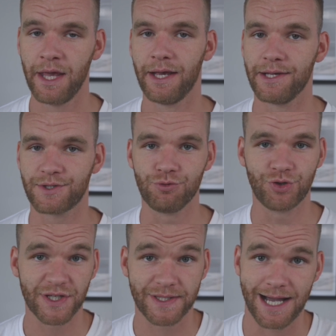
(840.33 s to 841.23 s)
is to
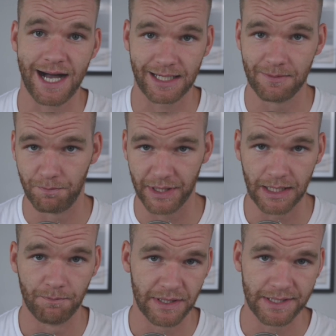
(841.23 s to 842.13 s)
just target bigger
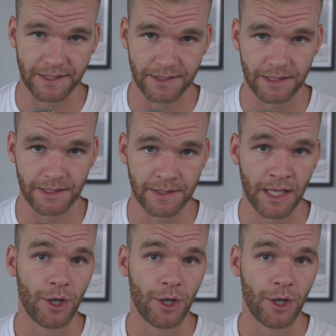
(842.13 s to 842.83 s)
businesses